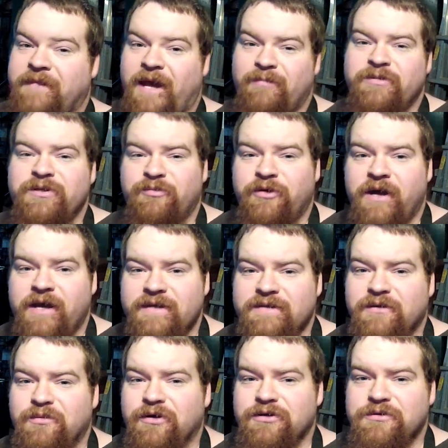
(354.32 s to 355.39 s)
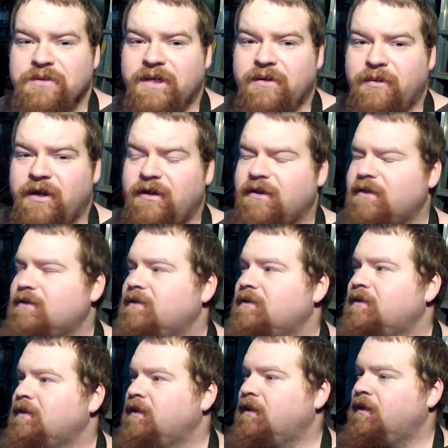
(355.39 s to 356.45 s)
I'm surprised. It works really well.
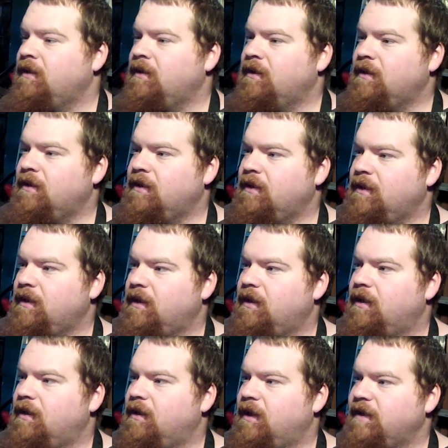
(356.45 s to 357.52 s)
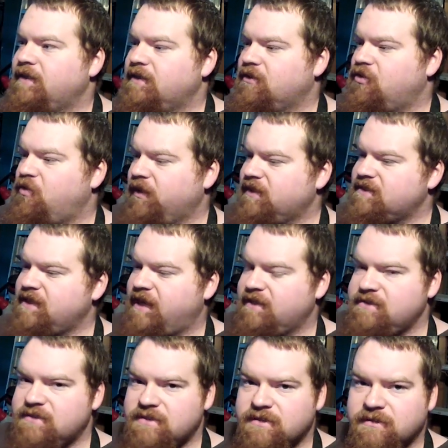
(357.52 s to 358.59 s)
Uh, I did a quick
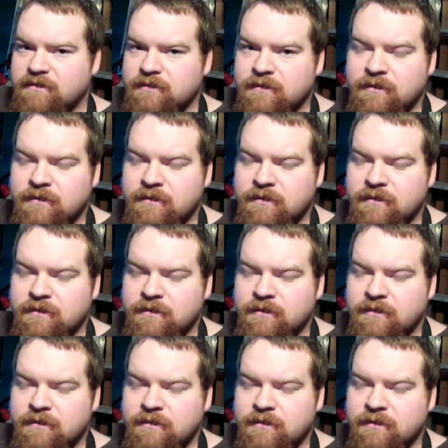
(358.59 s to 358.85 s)
test.